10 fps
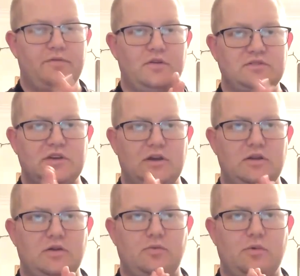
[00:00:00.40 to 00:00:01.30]
first
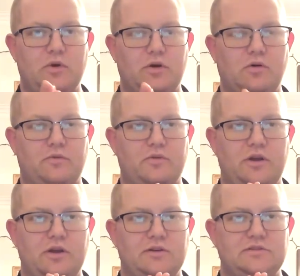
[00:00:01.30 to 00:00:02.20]
thing we want to go over
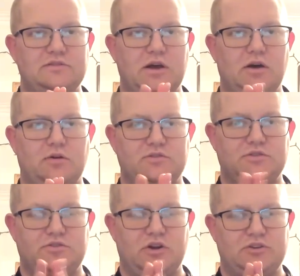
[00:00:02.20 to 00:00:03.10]
is how to
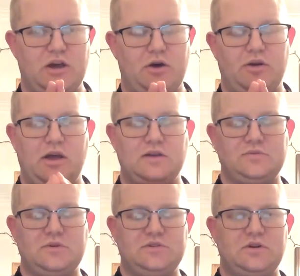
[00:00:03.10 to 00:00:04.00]
stretch out. As
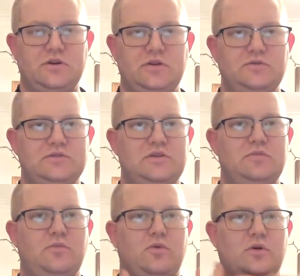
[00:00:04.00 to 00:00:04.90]
we start using
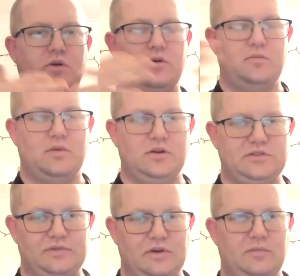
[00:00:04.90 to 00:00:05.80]
more parts
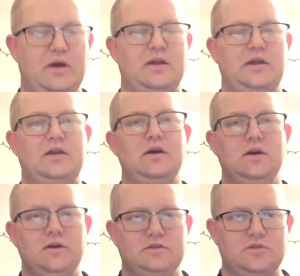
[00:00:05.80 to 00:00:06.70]
of our body
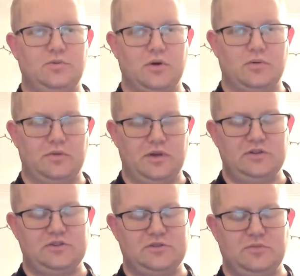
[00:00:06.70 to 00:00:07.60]
to work with the
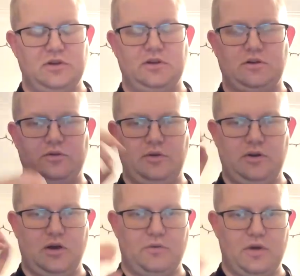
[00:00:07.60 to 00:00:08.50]
instrument, including
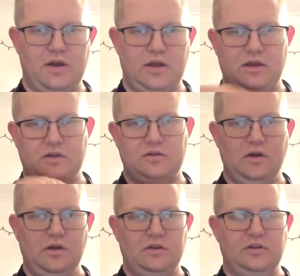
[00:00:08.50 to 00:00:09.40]
our right hand
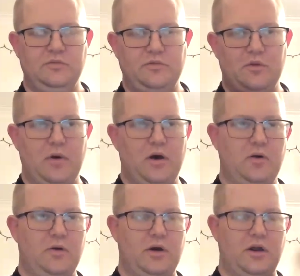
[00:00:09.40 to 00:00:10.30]
to move the
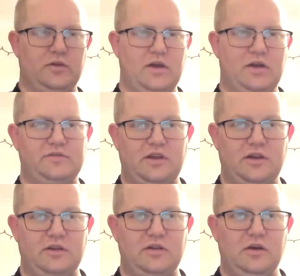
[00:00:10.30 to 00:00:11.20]
bow and our left
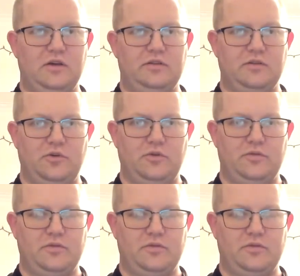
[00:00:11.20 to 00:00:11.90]
hand to